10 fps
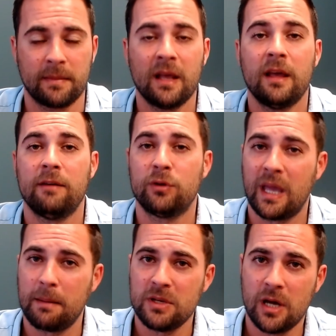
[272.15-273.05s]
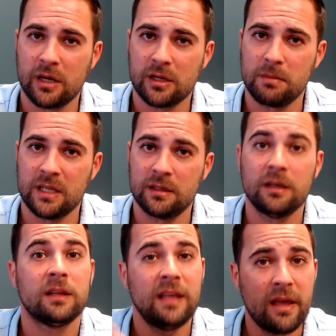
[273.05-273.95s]
If you came undocumented,
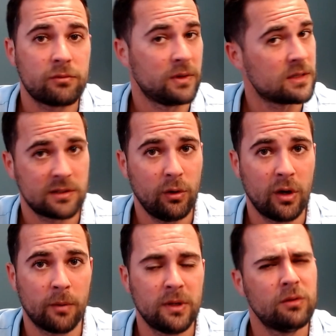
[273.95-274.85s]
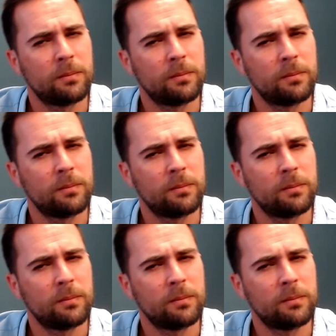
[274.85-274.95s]
yes, we can still help you.